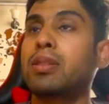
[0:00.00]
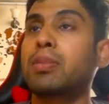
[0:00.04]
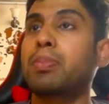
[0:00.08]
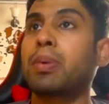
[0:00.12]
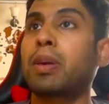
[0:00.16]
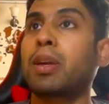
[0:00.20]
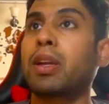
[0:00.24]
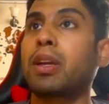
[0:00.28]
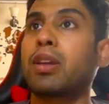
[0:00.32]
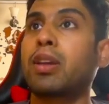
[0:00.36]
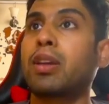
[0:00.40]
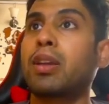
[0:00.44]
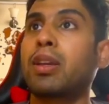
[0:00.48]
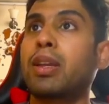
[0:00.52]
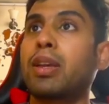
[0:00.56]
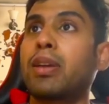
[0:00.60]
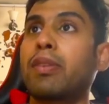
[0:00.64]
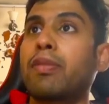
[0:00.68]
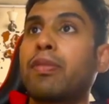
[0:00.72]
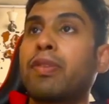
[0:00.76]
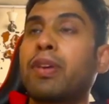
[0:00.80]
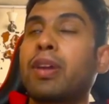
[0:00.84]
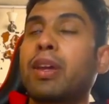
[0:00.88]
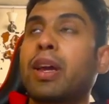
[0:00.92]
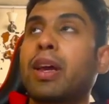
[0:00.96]
particularly,
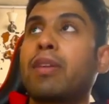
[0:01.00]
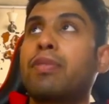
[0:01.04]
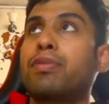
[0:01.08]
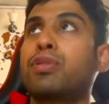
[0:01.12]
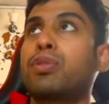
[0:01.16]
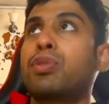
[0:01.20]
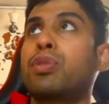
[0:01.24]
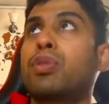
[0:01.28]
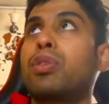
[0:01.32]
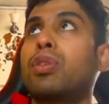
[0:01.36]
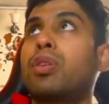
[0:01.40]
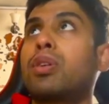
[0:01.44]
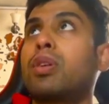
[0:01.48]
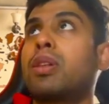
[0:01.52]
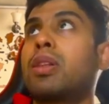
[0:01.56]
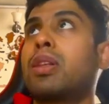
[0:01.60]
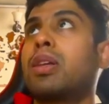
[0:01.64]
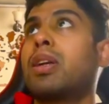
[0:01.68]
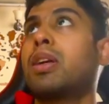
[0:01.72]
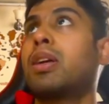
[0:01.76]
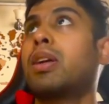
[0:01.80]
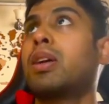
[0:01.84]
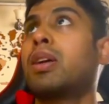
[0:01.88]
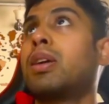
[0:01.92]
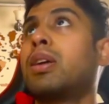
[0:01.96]
we have stored all
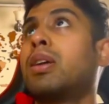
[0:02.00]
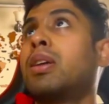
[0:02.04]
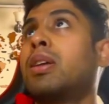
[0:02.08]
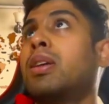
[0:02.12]
the